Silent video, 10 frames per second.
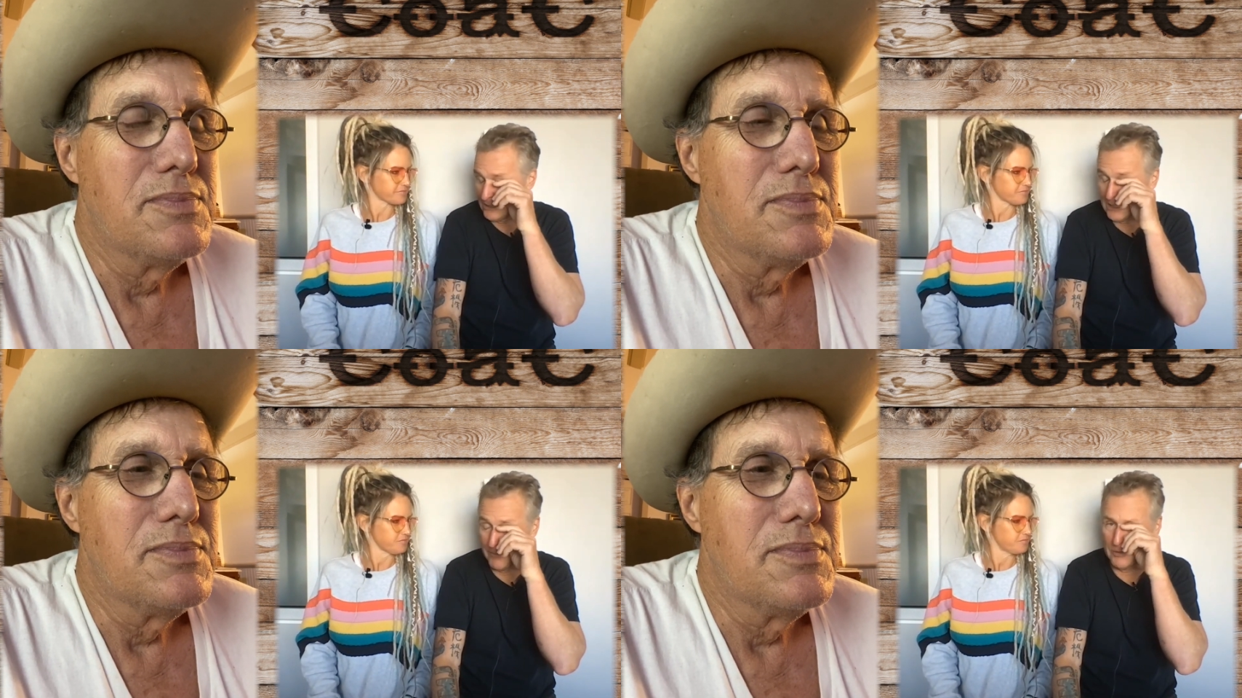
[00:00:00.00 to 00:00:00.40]

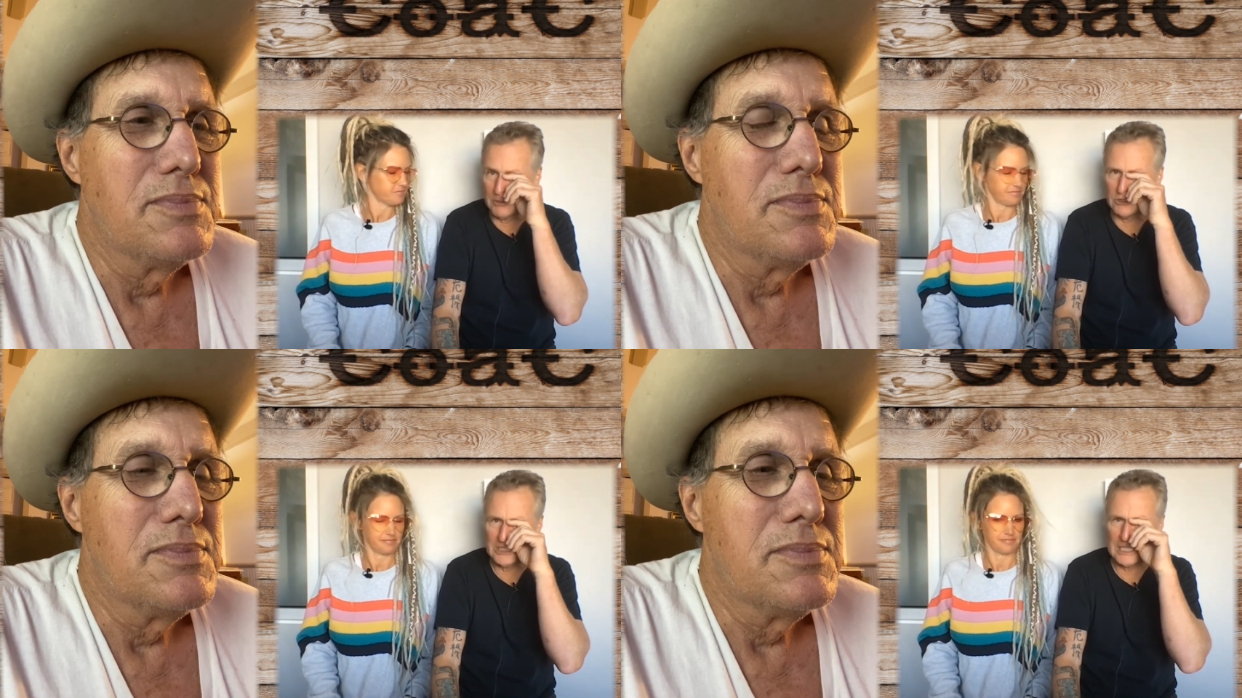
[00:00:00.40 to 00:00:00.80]
Speaker 1: something. You
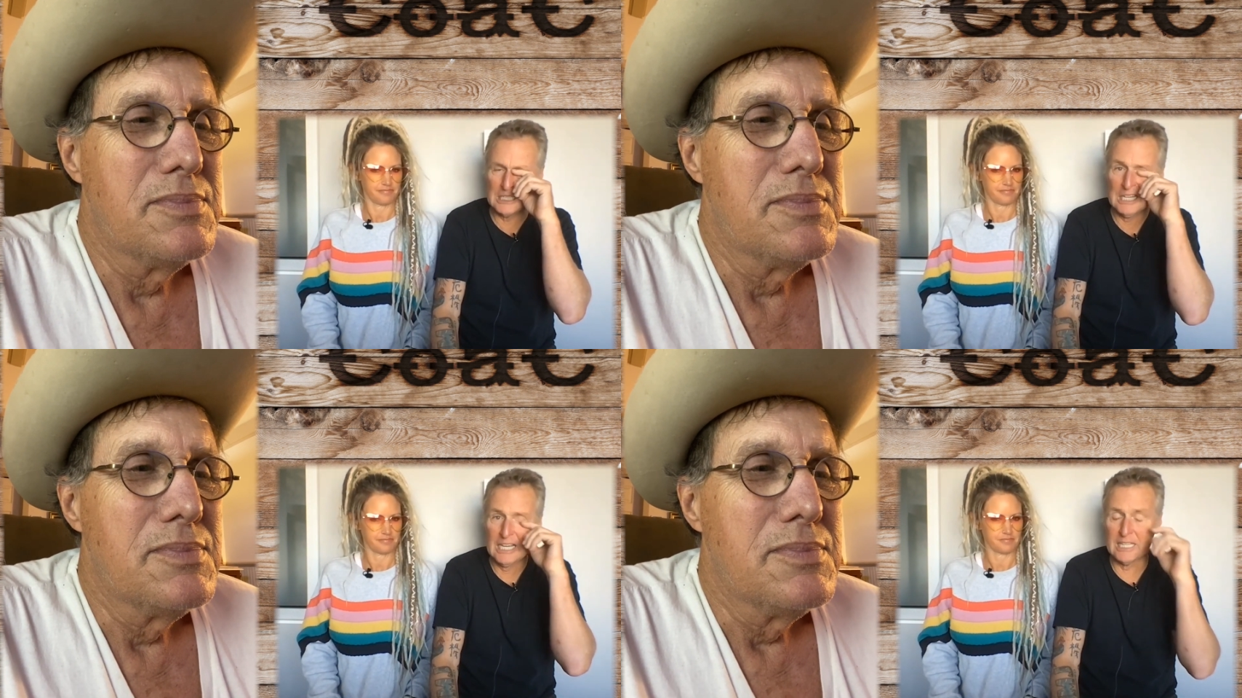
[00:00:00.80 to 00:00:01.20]
said
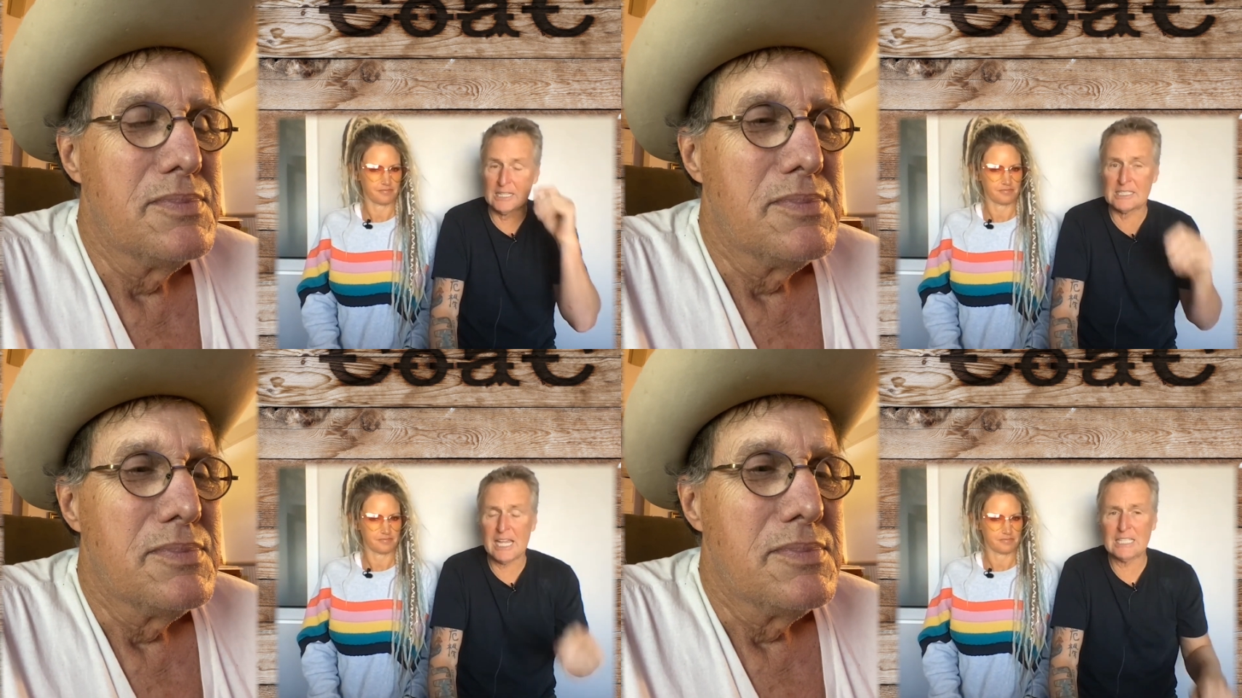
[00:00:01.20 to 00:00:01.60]
in the
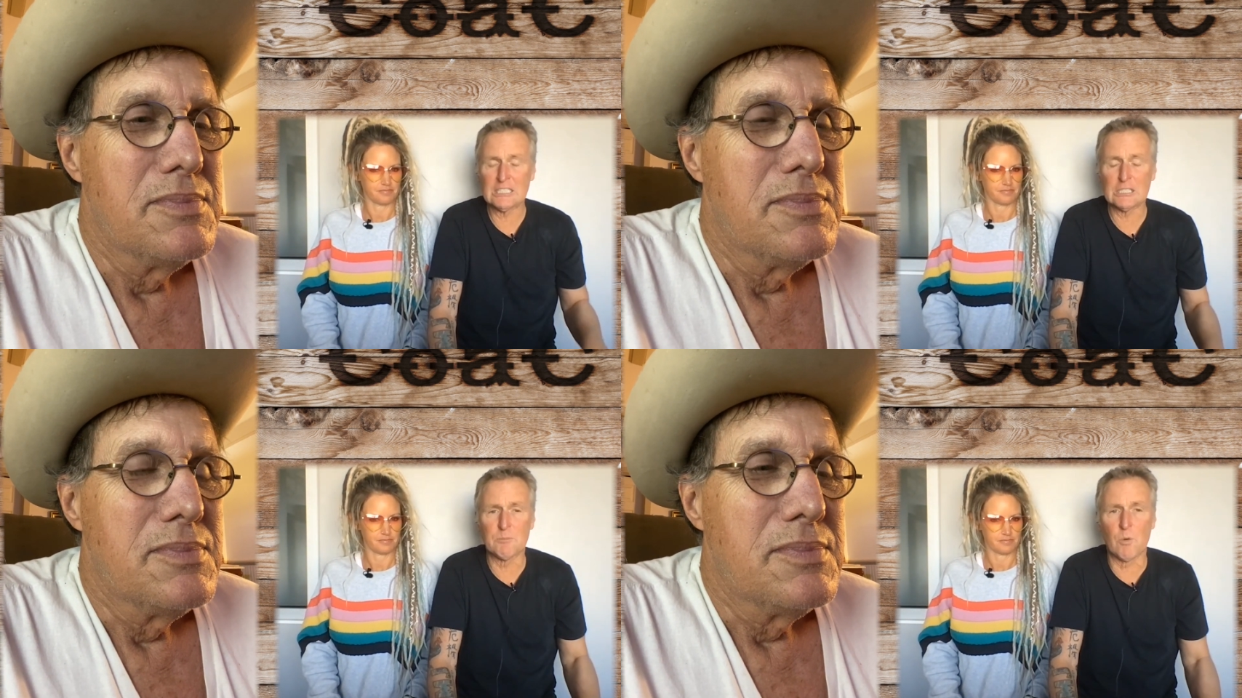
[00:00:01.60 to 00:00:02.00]
text
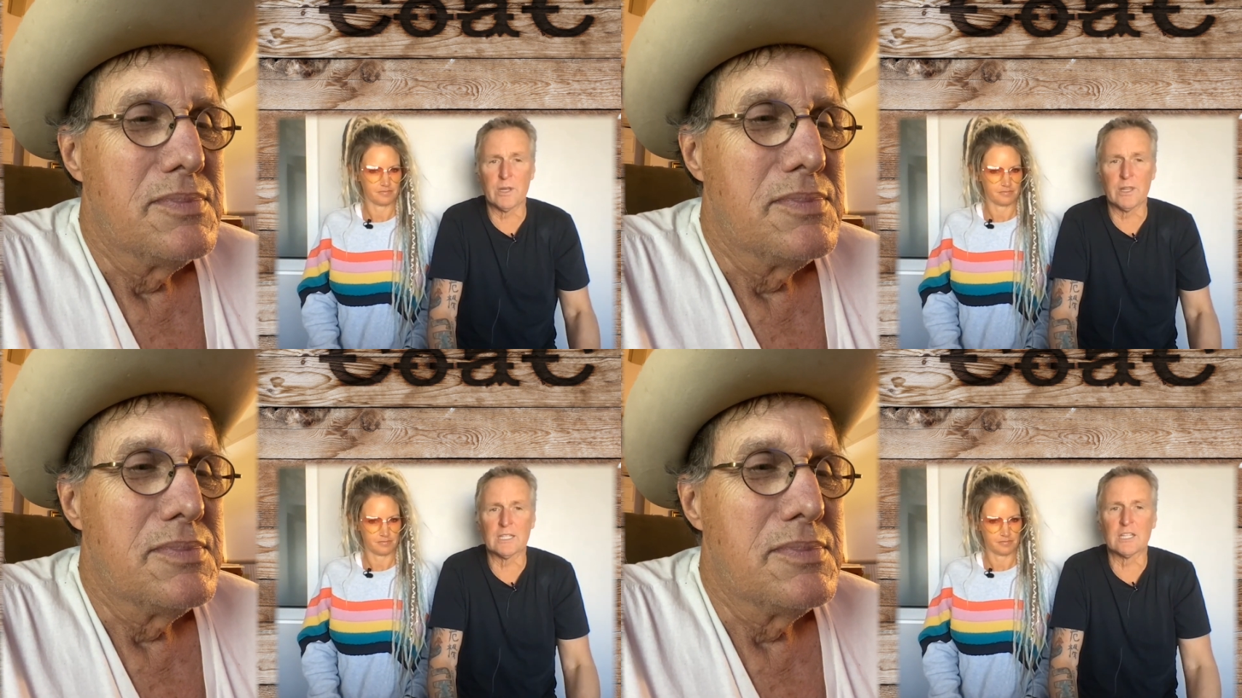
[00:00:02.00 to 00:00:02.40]
this morning
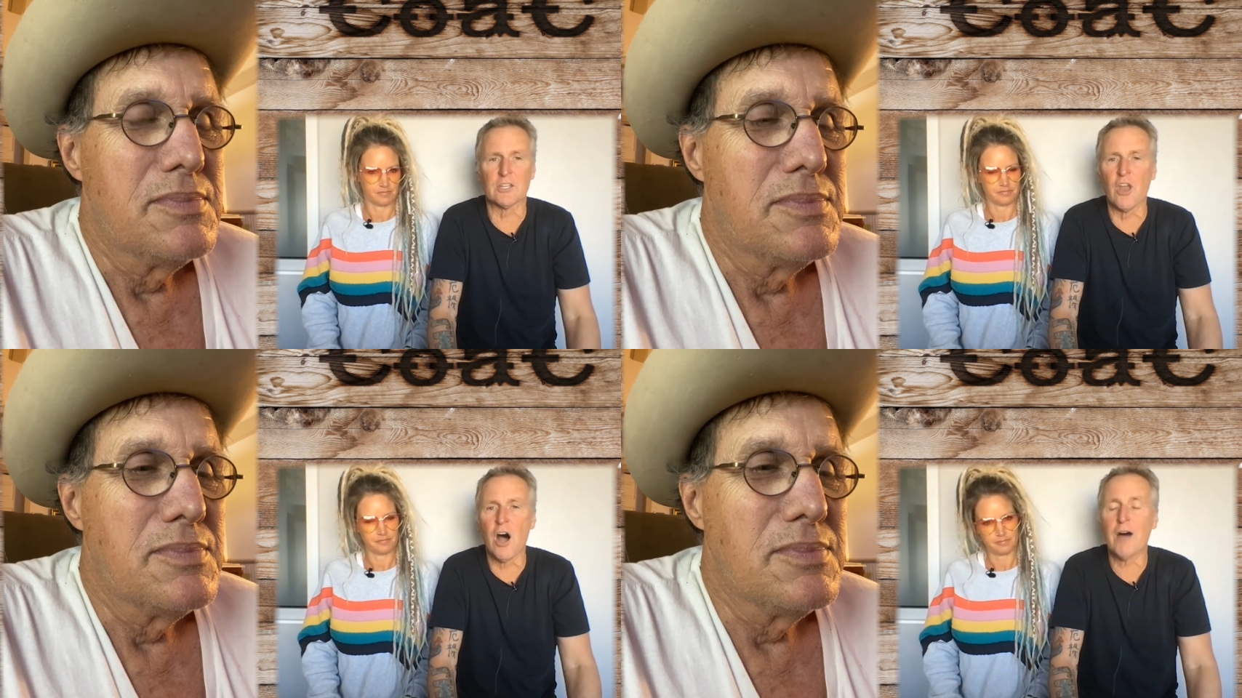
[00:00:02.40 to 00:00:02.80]
that the
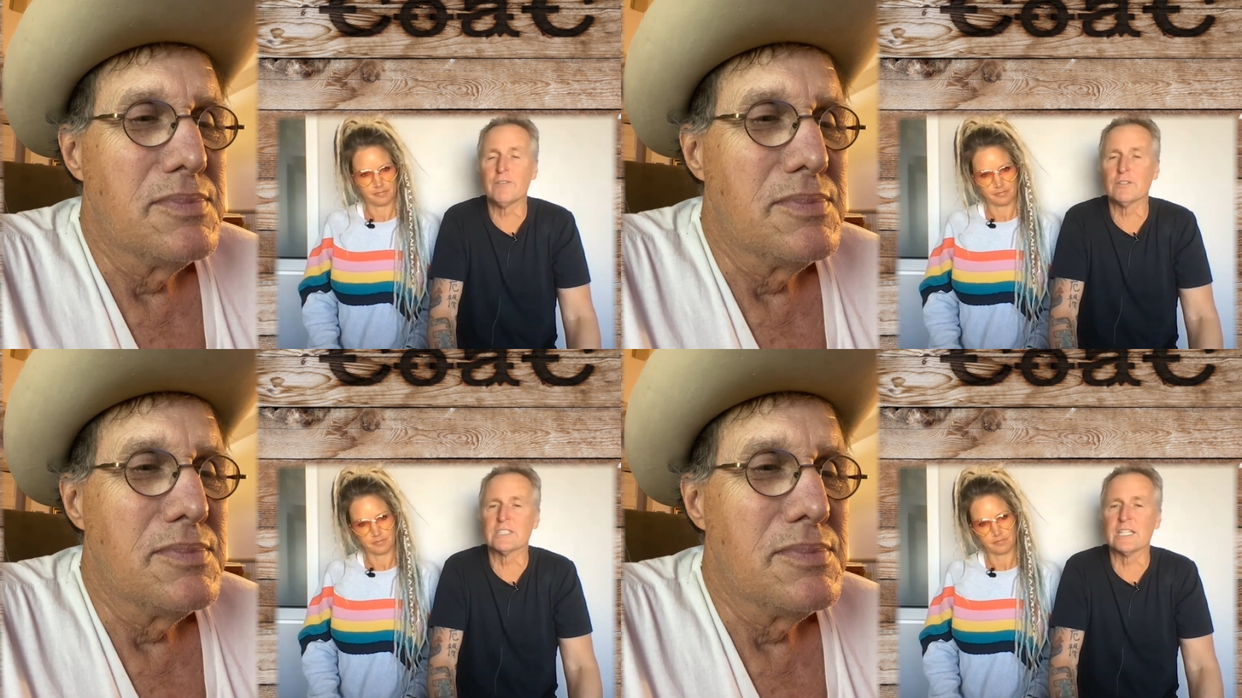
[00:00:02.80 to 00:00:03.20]

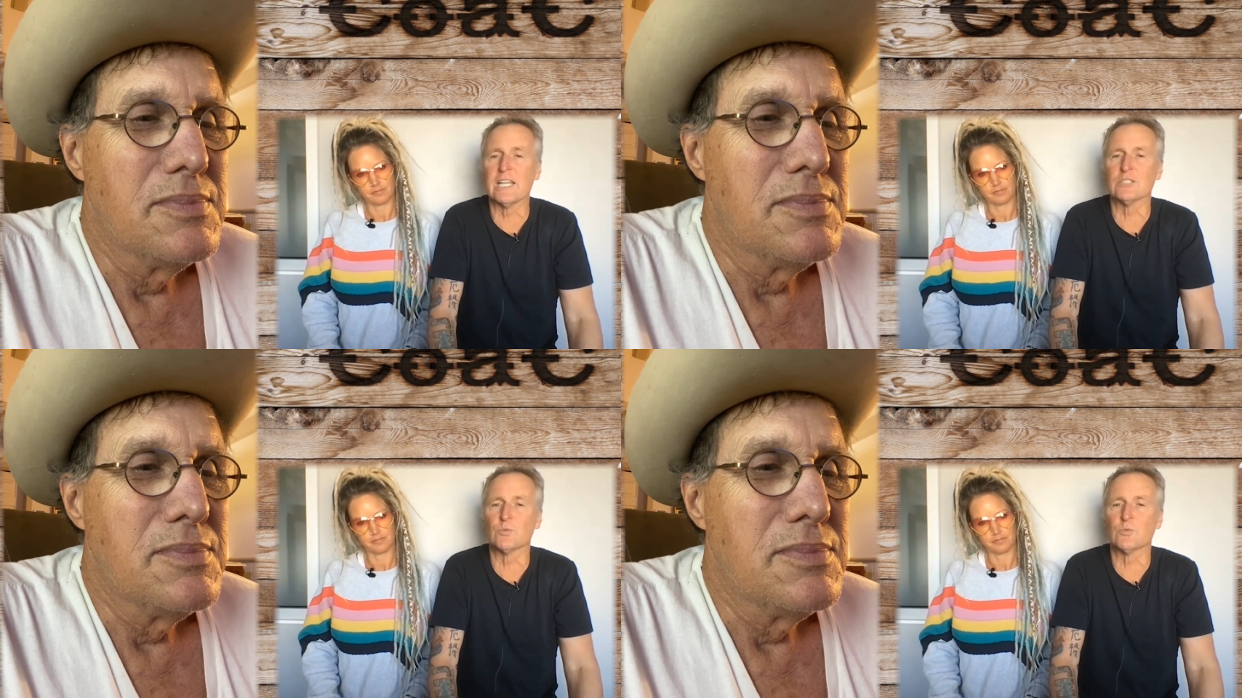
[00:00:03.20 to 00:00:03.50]
novelty has